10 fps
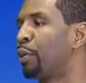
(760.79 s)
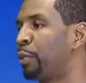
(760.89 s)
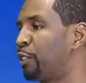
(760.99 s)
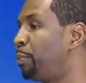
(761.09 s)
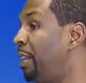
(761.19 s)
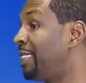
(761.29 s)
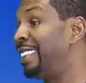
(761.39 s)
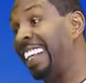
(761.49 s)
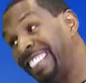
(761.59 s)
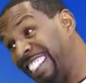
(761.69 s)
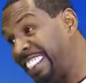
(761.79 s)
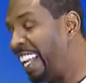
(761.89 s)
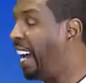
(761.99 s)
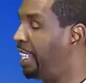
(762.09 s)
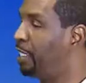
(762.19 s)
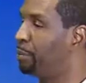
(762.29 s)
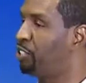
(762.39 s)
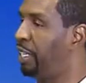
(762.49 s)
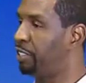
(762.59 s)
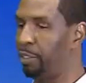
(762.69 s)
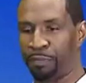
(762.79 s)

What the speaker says: response that's not an objection?